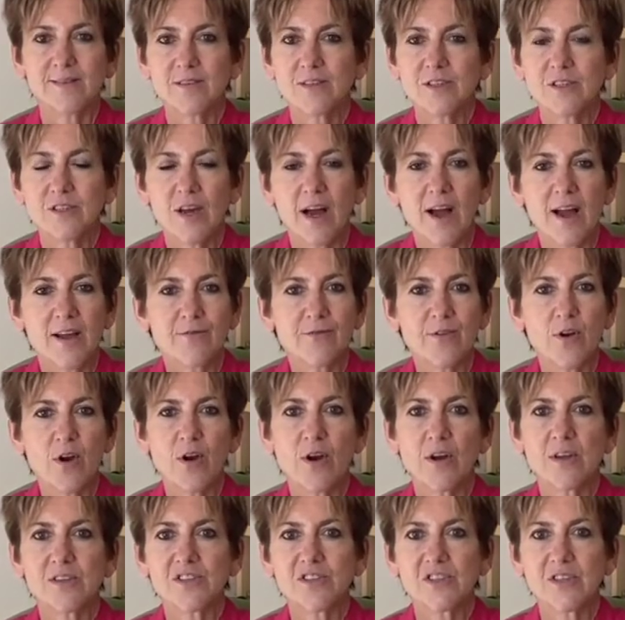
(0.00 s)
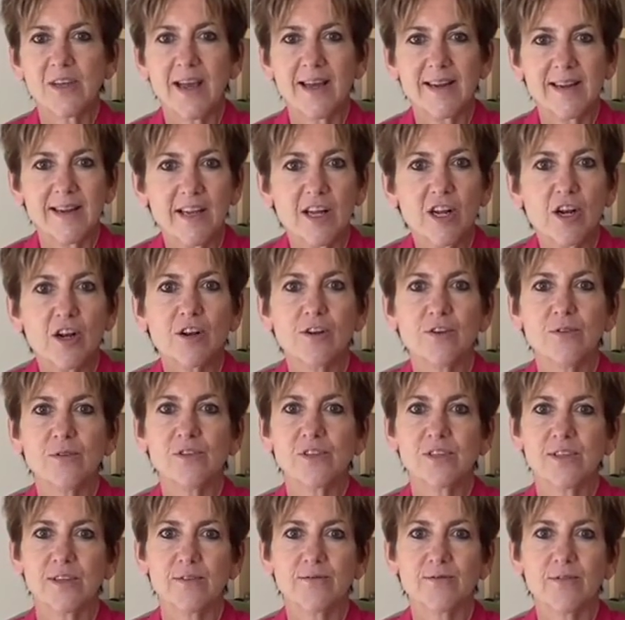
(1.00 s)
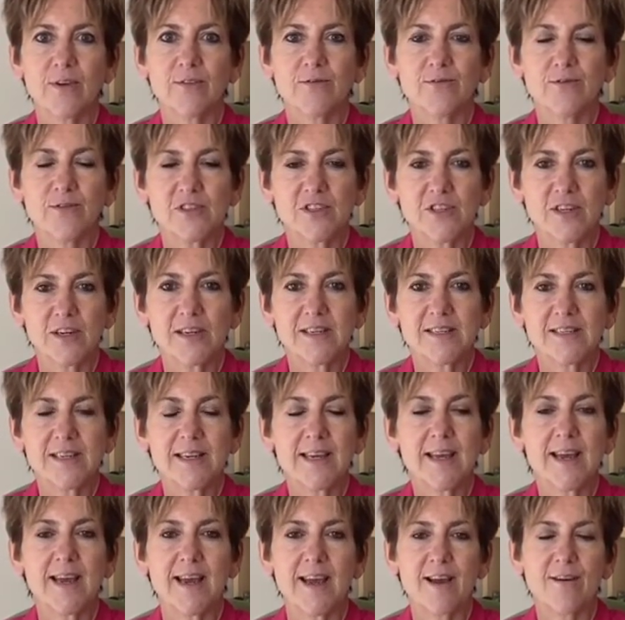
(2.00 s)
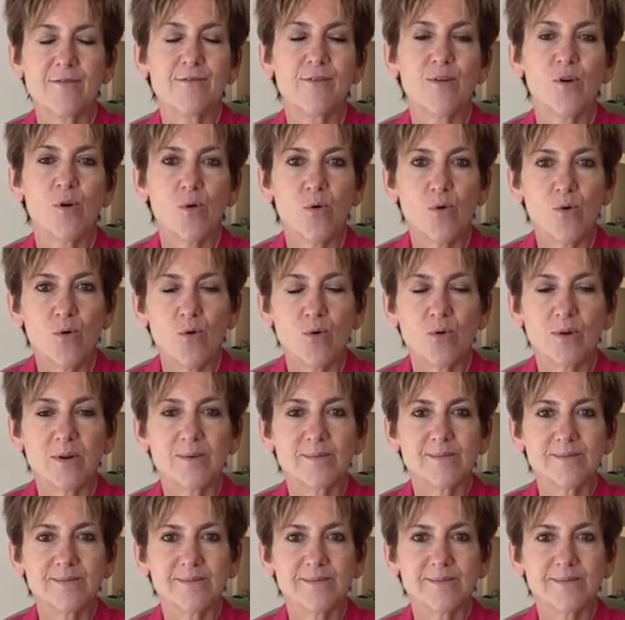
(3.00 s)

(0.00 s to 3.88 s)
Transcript: diverse and inclusive fertility care for all.